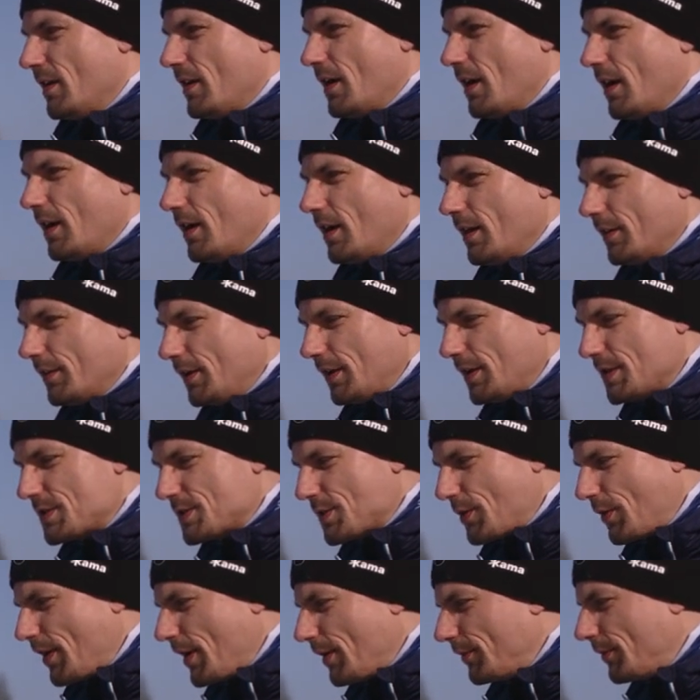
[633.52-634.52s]
Uh, the
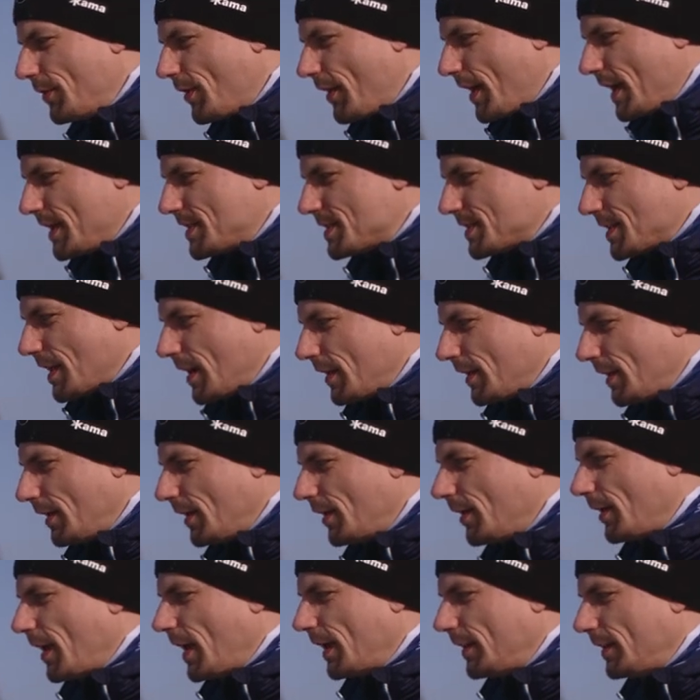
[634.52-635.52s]
history of the race started
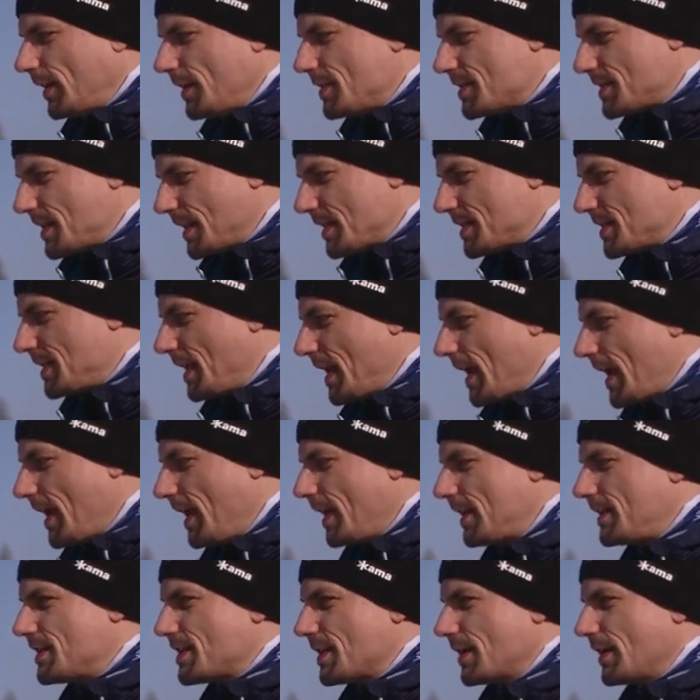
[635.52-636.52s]
in 1968.